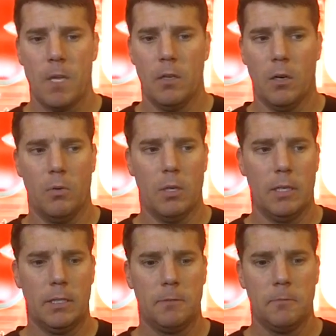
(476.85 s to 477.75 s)
you
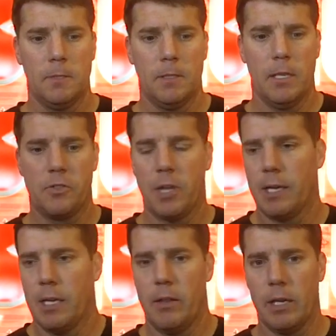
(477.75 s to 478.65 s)
know, it's
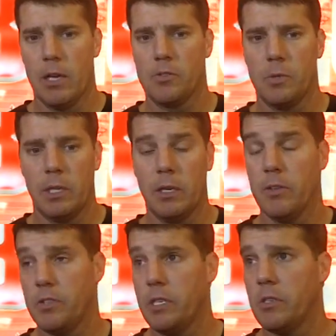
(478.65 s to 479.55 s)
like anything else when you get to
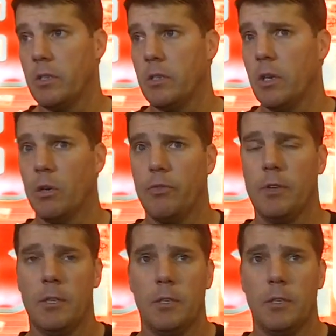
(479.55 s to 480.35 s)
the season. You know,